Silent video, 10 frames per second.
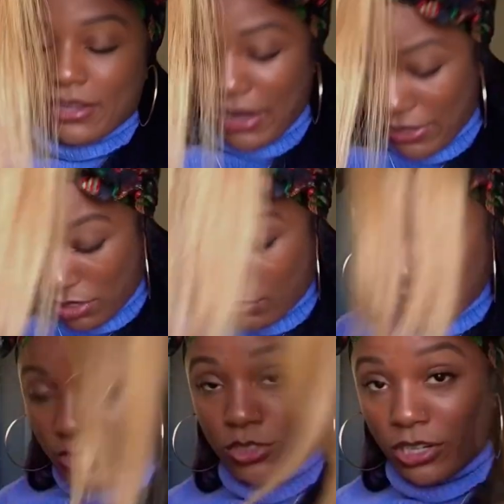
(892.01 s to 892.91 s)
I thought I
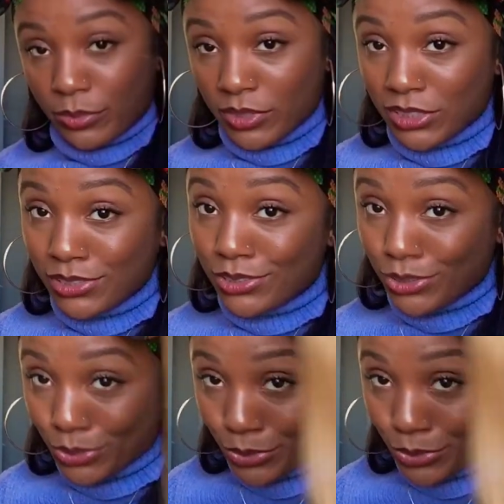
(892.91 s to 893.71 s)
told you I was two,